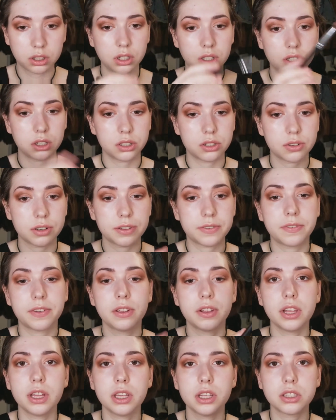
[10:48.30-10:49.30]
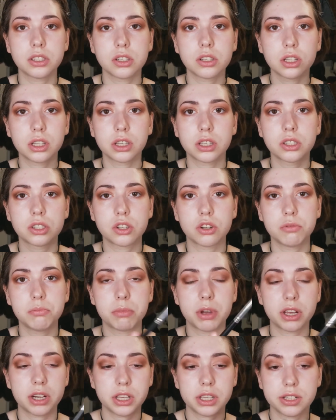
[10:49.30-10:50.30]
I don't know, I feel like it's looking so
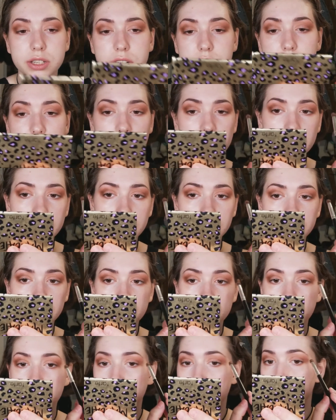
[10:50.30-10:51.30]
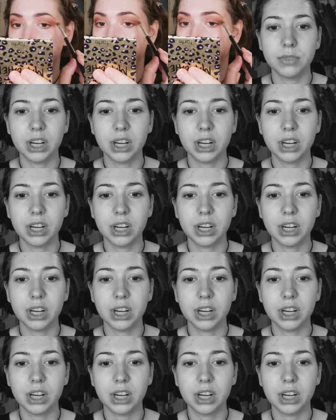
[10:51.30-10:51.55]
muddy today. I don't know why.